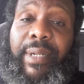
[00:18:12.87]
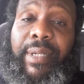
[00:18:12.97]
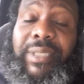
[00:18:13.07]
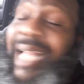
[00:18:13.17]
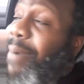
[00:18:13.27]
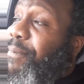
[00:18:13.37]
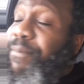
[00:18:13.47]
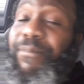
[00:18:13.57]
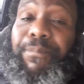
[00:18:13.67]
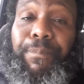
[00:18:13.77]
Stop
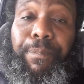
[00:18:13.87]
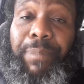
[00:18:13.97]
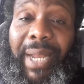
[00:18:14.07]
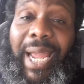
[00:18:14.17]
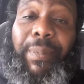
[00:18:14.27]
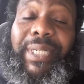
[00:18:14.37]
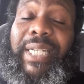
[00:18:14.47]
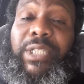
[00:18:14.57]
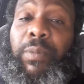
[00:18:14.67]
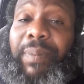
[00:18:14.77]
playing with
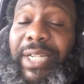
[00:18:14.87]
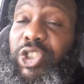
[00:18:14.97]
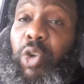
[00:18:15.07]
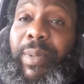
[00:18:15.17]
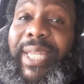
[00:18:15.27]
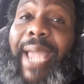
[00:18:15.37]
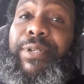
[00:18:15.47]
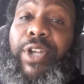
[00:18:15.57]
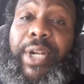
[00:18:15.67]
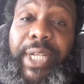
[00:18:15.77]
these. You play stupid games,
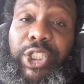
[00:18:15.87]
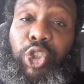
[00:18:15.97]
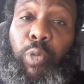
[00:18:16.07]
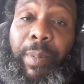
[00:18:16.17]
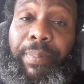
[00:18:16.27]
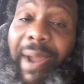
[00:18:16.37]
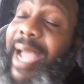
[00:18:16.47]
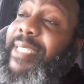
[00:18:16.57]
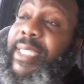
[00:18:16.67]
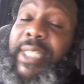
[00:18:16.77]
you're going to get stupid
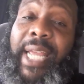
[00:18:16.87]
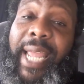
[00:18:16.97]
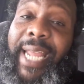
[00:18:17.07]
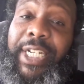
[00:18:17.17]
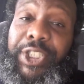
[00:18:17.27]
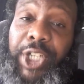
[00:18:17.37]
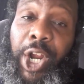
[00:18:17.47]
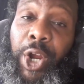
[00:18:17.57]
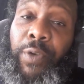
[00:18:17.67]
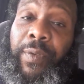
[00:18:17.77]
prizes. And
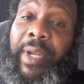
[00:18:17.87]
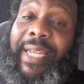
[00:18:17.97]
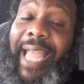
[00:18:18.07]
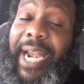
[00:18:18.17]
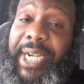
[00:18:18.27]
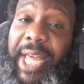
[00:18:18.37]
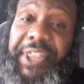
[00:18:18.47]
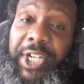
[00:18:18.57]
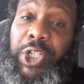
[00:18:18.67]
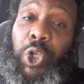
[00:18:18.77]
deserve got
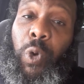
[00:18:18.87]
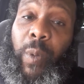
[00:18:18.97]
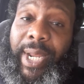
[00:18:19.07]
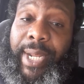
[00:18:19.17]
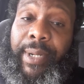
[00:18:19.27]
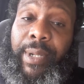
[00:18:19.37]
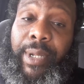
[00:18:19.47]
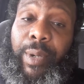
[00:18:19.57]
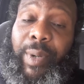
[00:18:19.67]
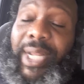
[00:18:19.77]
nothing to do with it
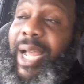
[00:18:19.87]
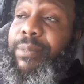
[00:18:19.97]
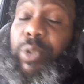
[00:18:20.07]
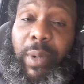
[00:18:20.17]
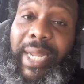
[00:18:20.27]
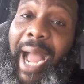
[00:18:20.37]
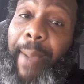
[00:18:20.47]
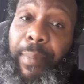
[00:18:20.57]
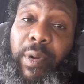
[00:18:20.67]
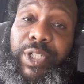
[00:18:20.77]
when it comes to a
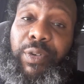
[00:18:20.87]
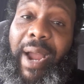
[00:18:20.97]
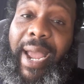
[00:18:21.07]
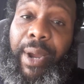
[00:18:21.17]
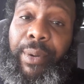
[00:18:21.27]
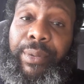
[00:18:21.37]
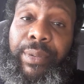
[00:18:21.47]
cop on trial.